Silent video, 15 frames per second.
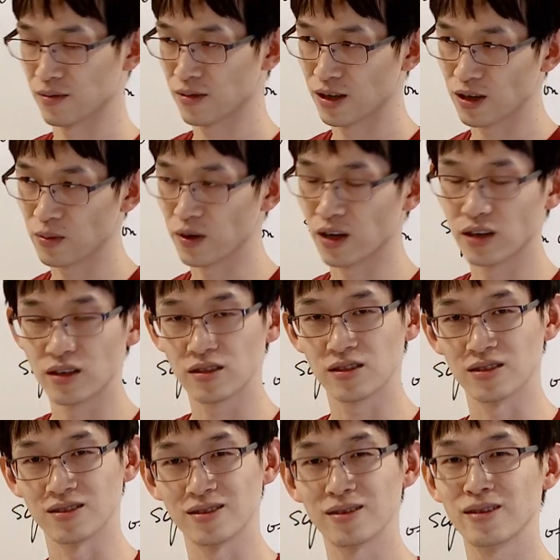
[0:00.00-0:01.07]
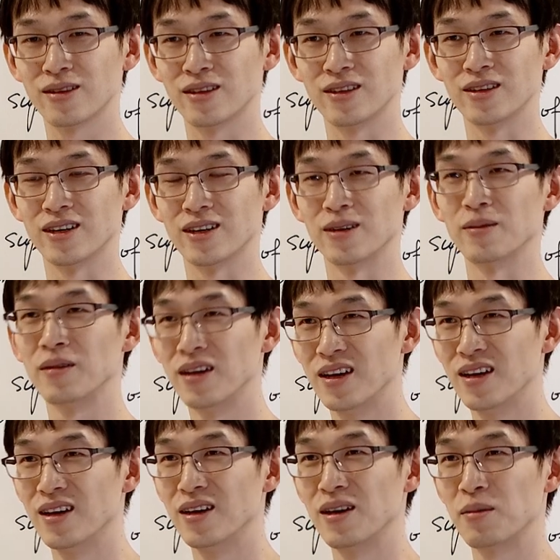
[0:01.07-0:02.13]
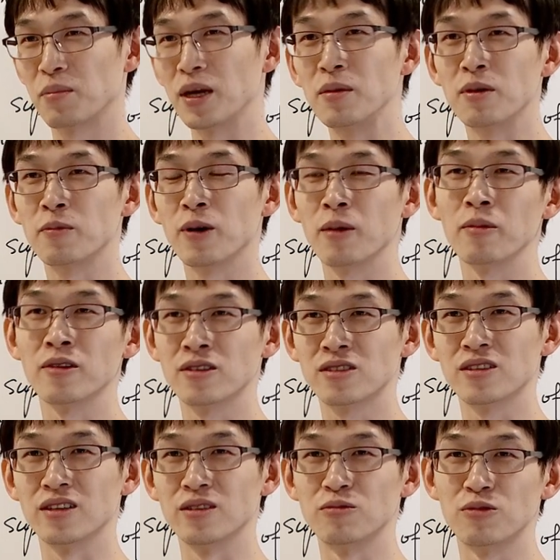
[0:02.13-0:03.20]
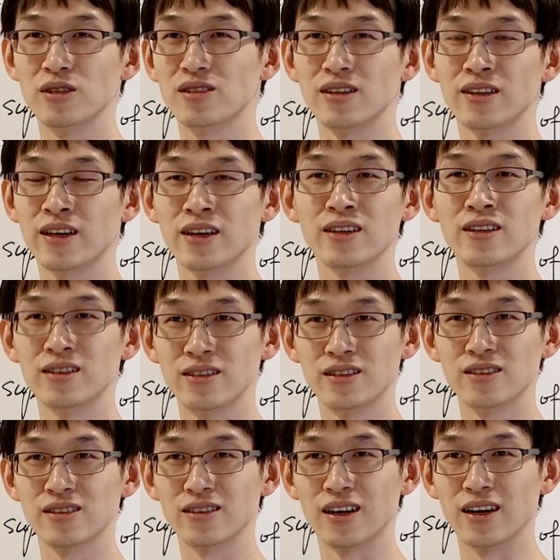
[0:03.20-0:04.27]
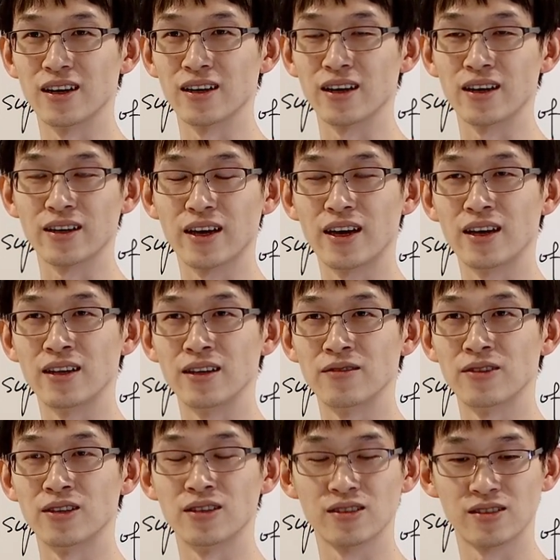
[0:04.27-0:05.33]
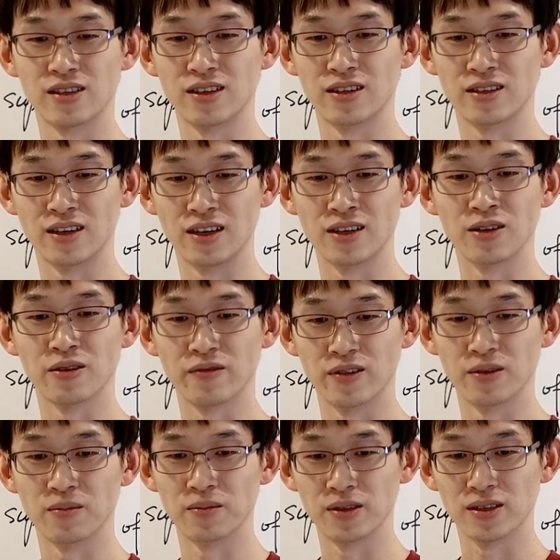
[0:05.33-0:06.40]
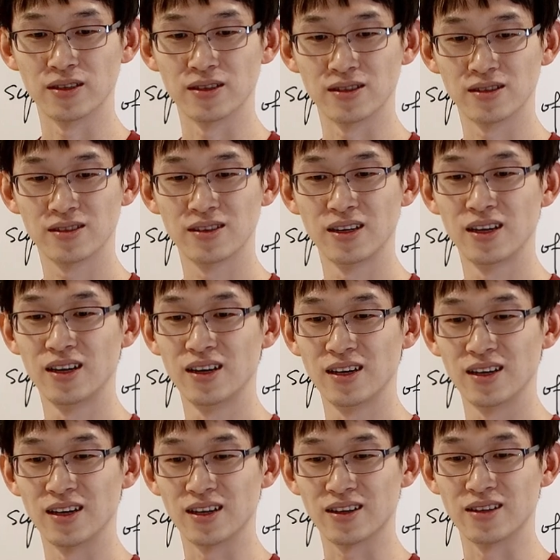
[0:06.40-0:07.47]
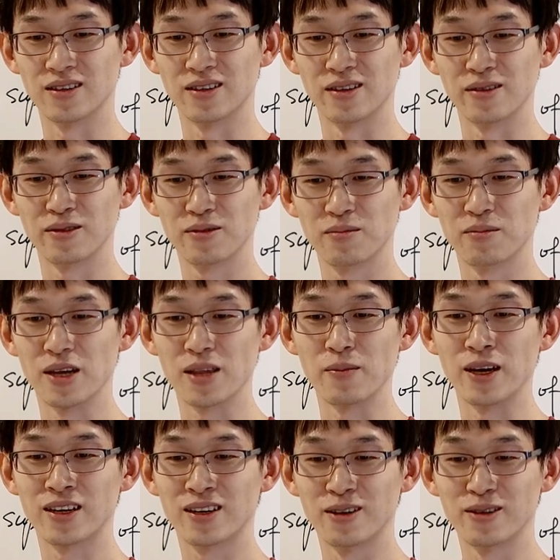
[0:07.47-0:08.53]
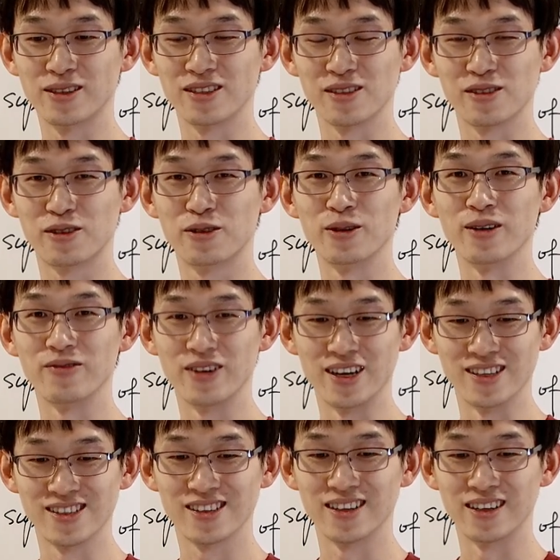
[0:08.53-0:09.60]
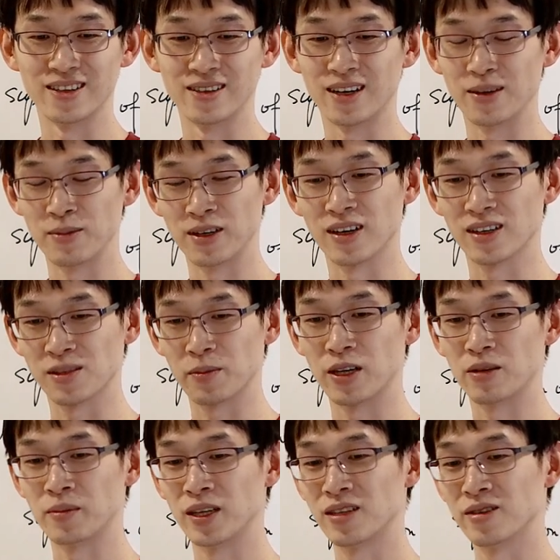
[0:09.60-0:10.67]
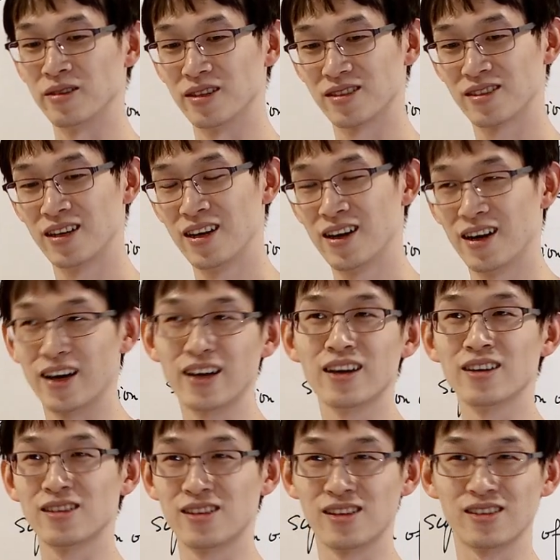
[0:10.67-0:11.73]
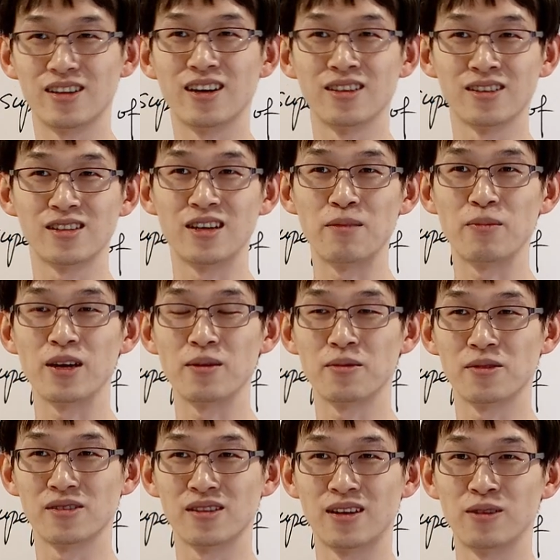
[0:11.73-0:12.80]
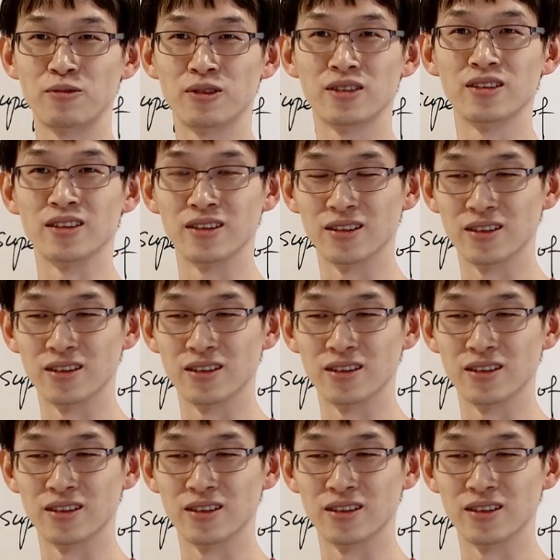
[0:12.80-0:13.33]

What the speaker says: I'll be honest, the paper published in recent 10 years, I can't even understand any of them, because like they're mathematically just too advanced, and I'm an experimentalist. I can just understand papers that are written